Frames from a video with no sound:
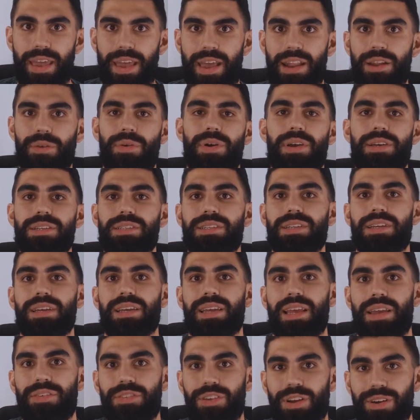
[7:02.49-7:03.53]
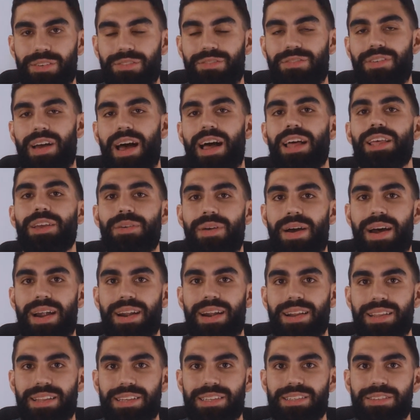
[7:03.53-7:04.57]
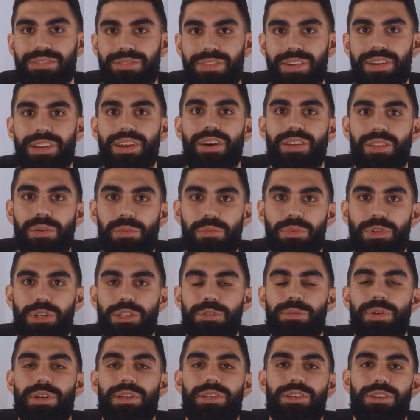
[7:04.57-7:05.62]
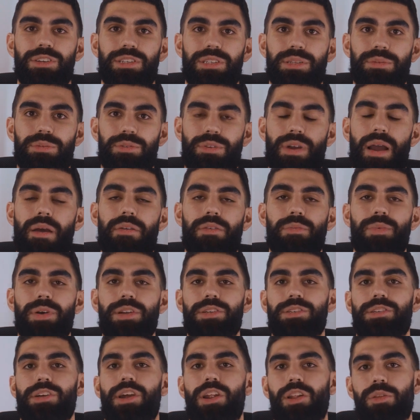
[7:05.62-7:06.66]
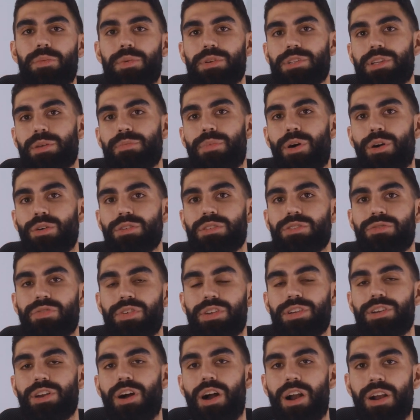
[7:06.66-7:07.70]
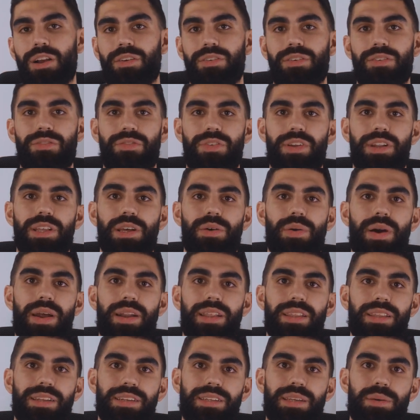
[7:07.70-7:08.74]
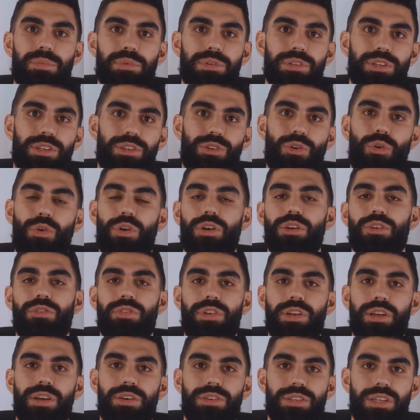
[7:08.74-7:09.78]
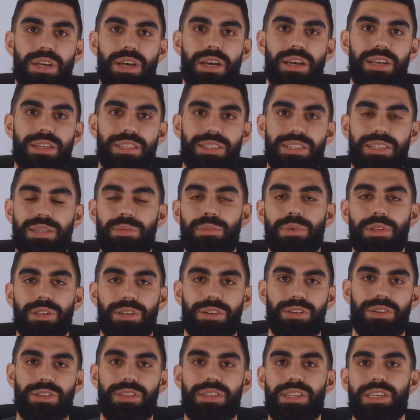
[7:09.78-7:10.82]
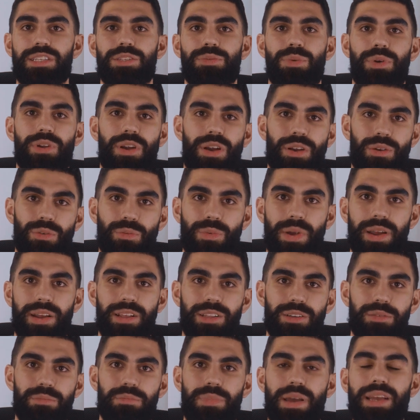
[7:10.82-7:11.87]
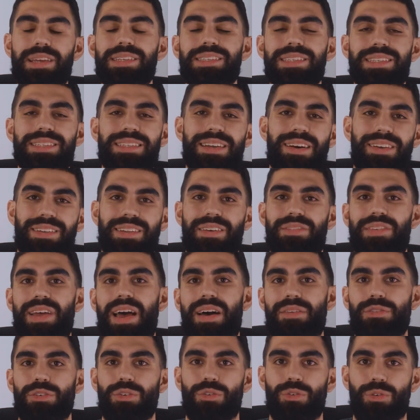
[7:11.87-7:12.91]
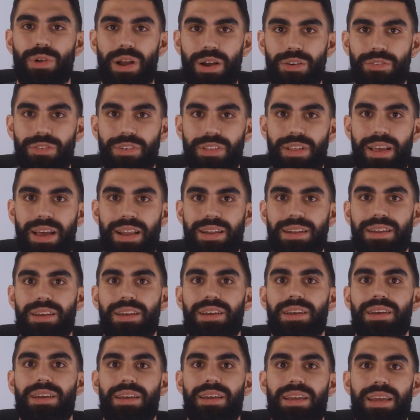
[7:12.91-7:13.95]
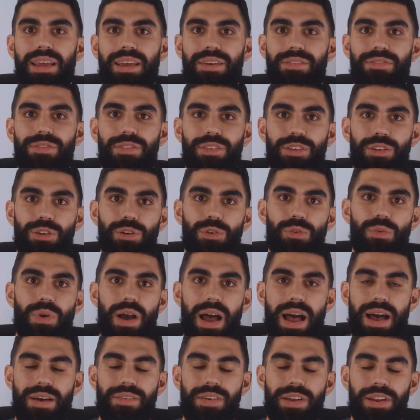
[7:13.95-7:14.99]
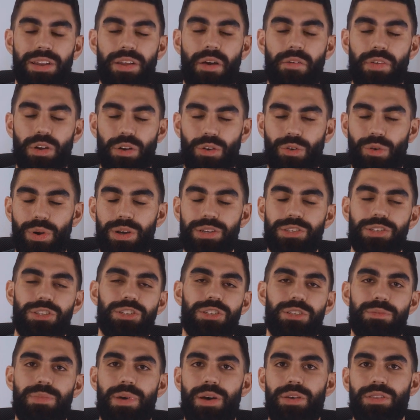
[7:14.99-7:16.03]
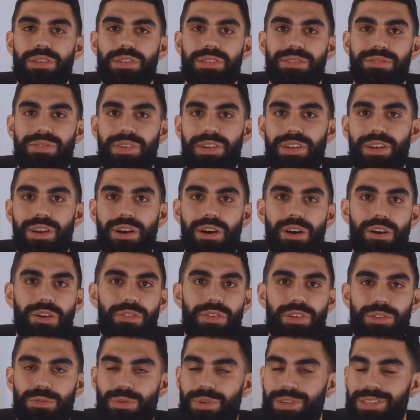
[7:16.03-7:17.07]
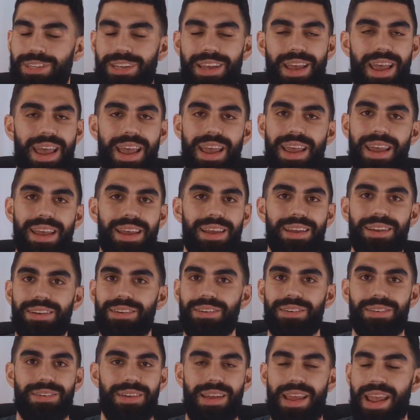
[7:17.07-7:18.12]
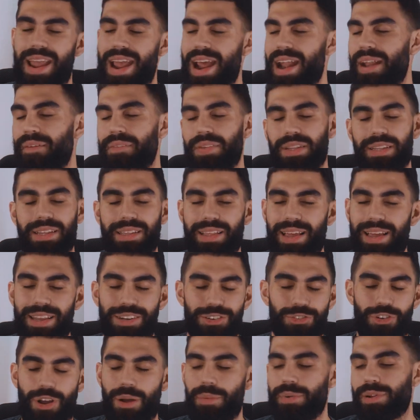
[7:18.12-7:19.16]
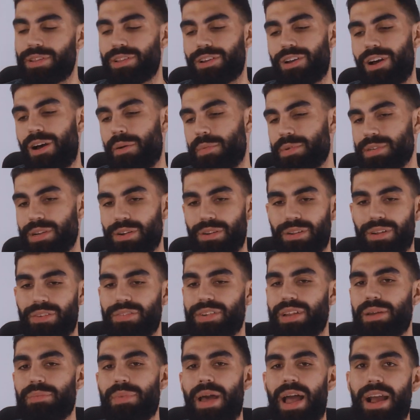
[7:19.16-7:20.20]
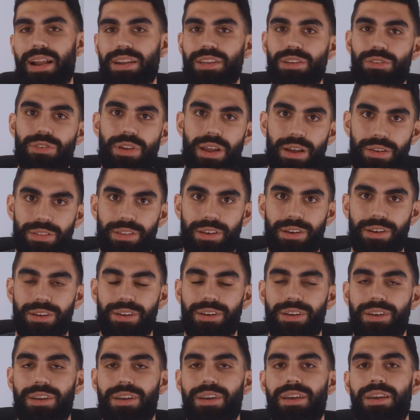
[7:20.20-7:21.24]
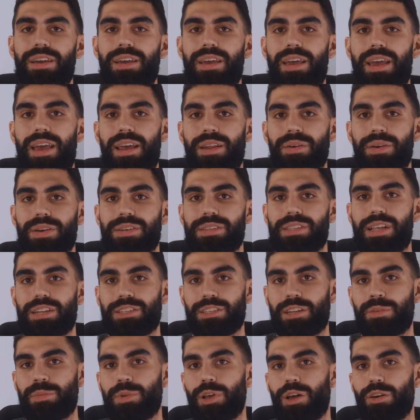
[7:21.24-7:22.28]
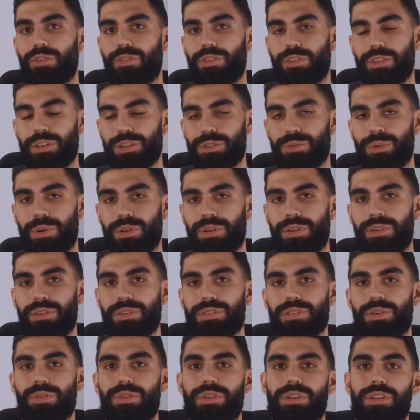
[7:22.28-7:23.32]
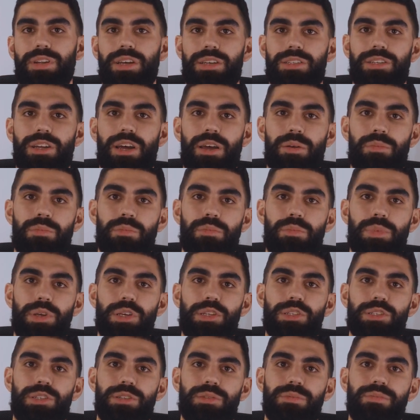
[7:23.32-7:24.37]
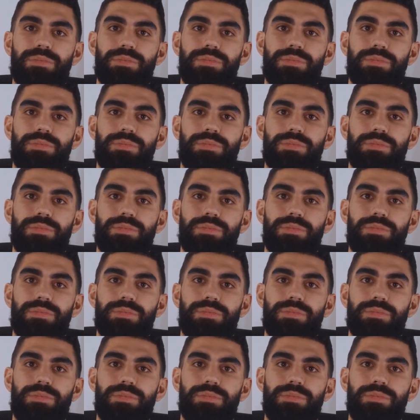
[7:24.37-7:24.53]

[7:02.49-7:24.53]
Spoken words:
Anyways, if you got value out of this video, then please make sure to subscribe to my channel because I post videography and video editing tips and tutorial videos similar to this one on a regular basis. And I'd love to have you around for that. If you have any other questions about this video, if you just want to say hey, anything like that, drop it in the comments. I'd love to get back to you down there. Anyways, that's going to be all for this one. So until next time, peace.